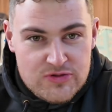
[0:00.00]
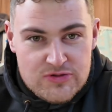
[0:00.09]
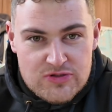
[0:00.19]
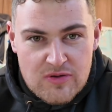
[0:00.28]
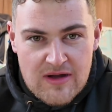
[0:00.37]

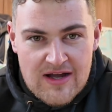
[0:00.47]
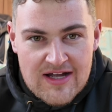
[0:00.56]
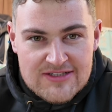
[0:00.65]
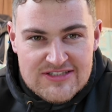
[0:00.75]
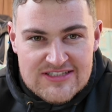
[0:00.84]
So
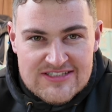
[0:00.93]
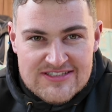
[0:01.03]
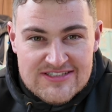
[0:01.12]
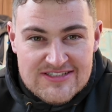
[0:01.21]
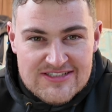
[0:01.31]
I'll see you
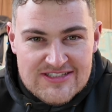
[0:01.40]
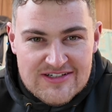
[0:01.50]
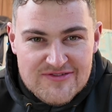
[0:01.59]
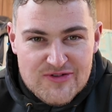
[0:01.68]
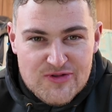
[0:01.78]
this
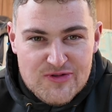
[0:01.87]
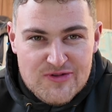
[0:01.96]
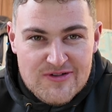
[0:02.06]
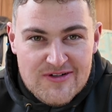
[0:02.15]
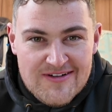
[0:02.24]

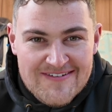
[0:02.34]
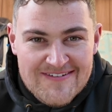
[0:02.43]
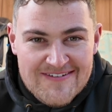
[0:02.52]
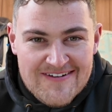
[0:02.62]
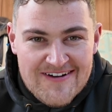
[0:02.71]
afternoon
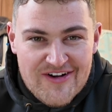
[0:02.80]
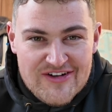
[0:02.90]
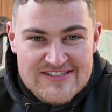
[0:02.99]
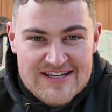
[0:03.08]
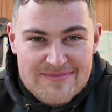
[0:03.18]
on
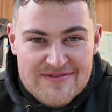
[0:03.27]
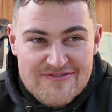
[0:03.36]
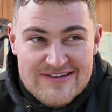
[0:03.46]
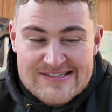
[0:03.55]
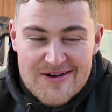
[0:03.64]
a separate
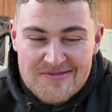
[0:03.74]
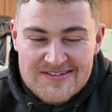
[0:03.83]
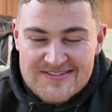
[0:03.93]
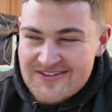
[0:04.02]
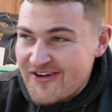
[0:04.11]
video
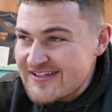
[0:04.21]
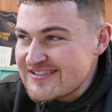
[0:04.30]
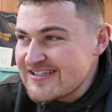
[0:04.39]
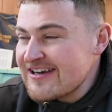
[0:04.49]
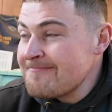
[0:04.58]
on
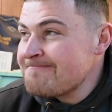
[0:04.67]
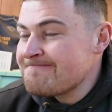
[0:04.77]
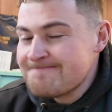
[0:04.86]
Instagram.